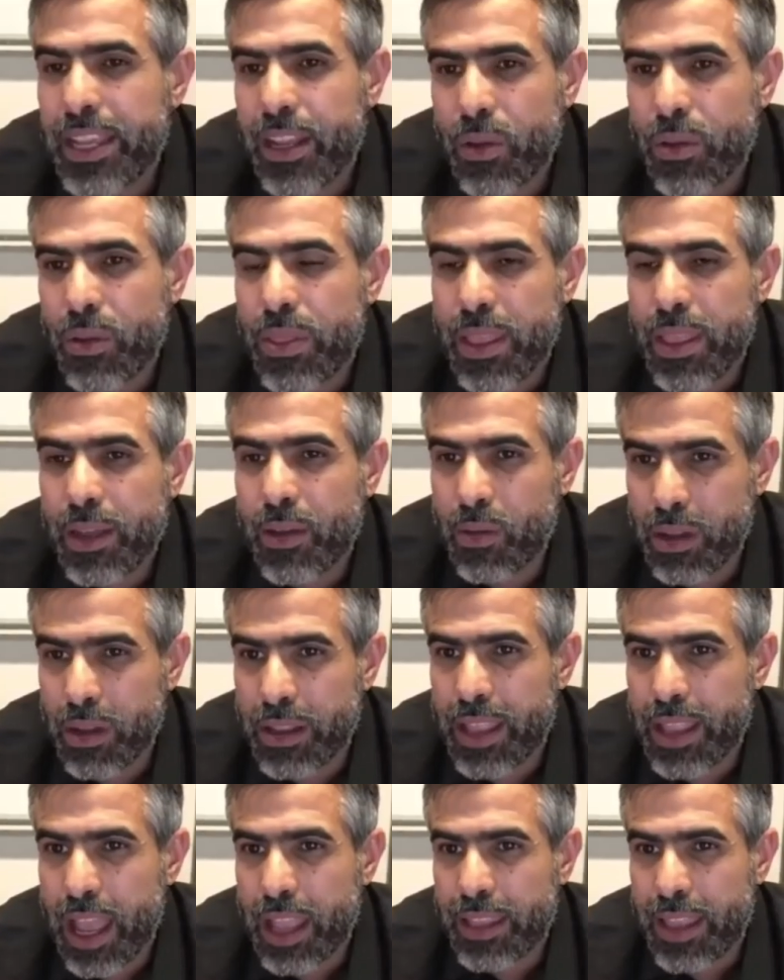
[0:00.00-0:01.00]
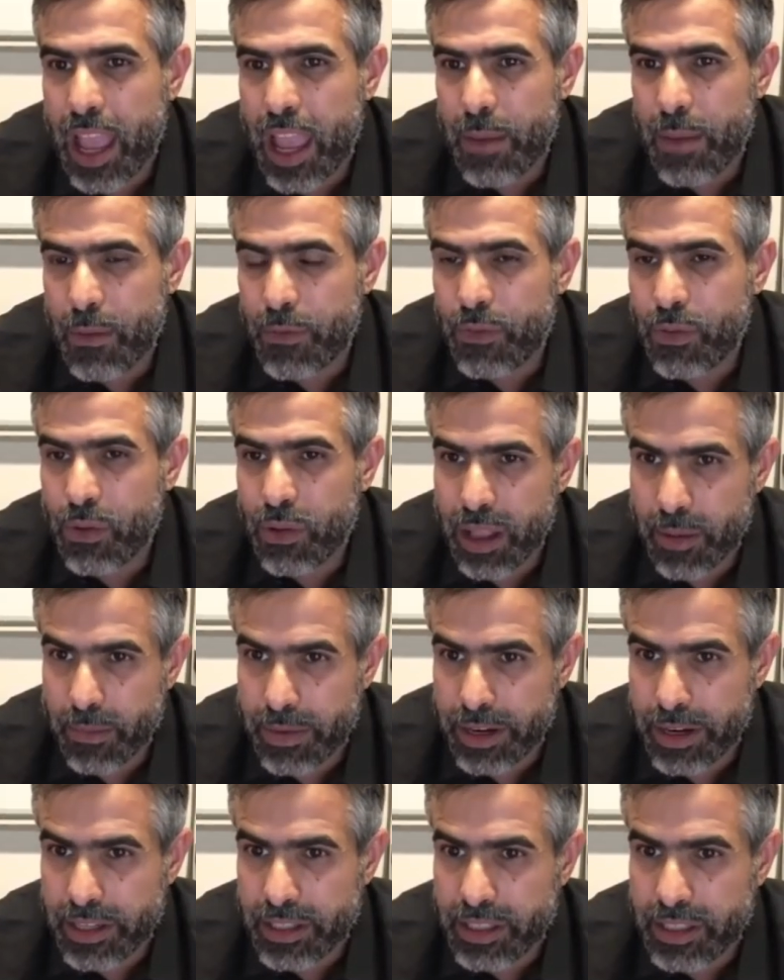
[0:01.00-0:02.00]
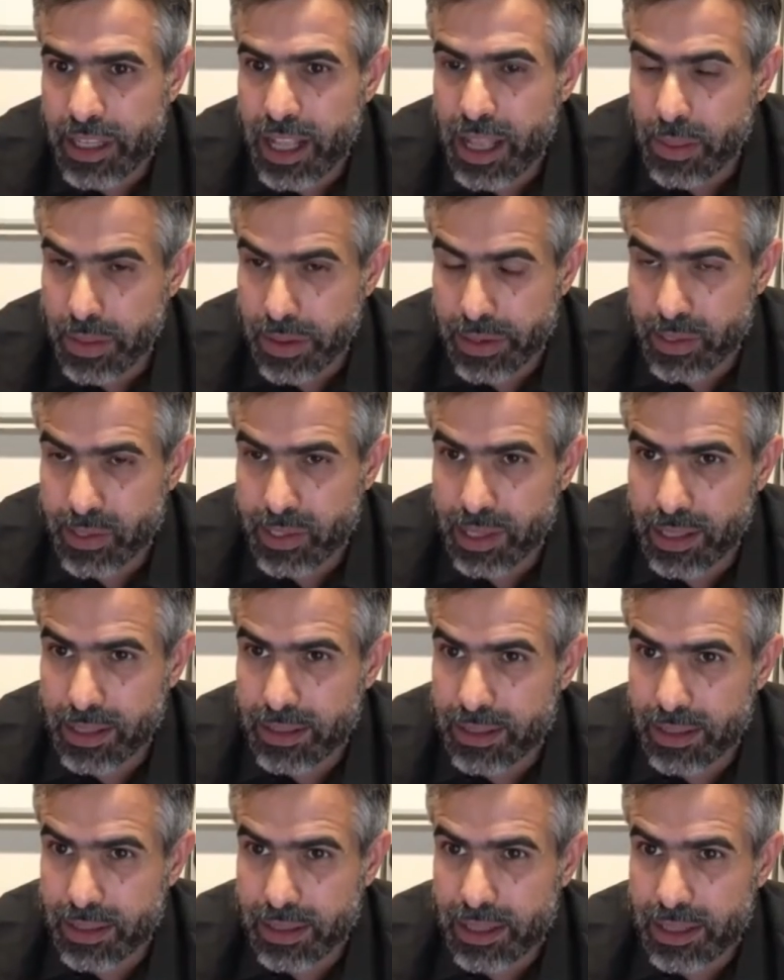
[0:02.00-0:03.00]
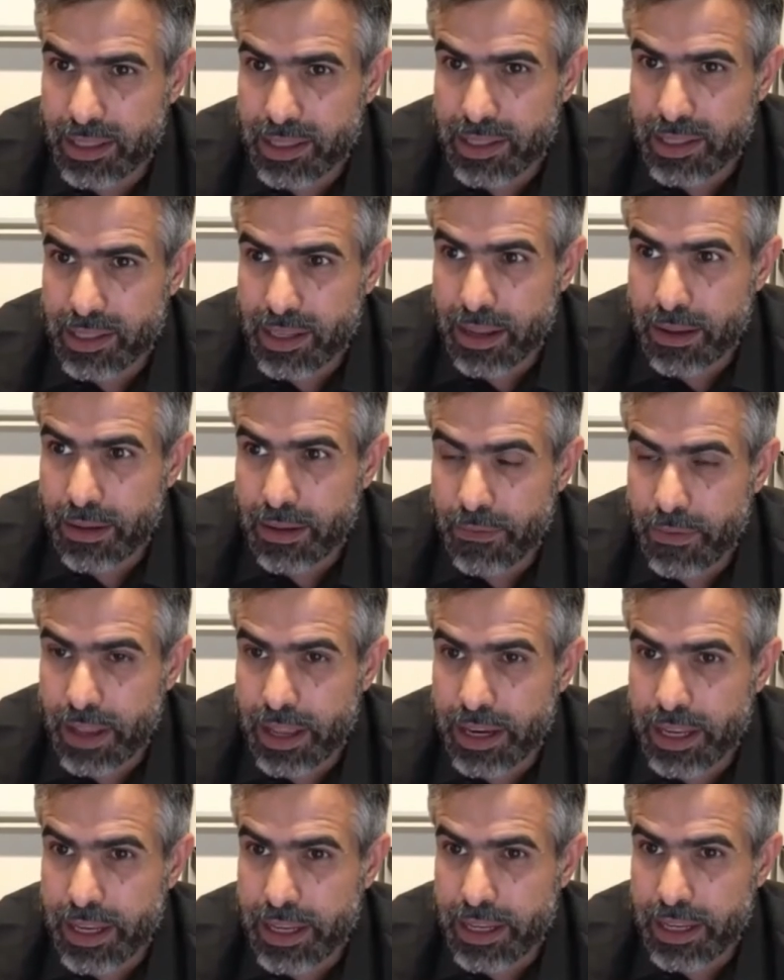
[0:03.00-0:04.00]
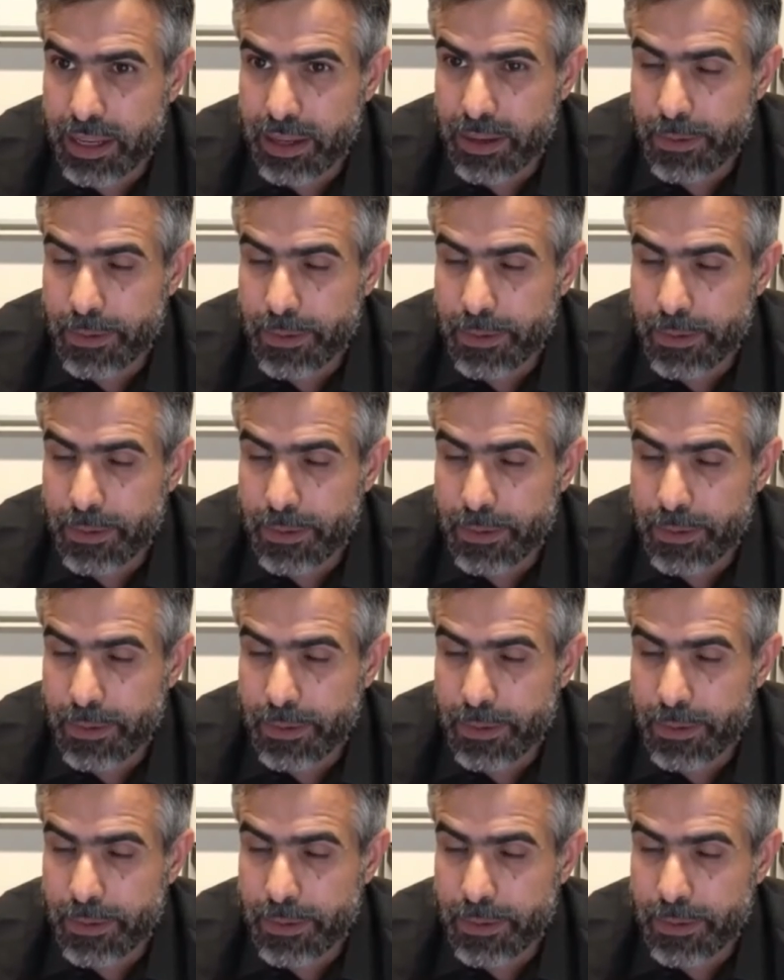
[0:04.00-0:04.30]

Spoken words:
on that type of collaboration and the result, it's very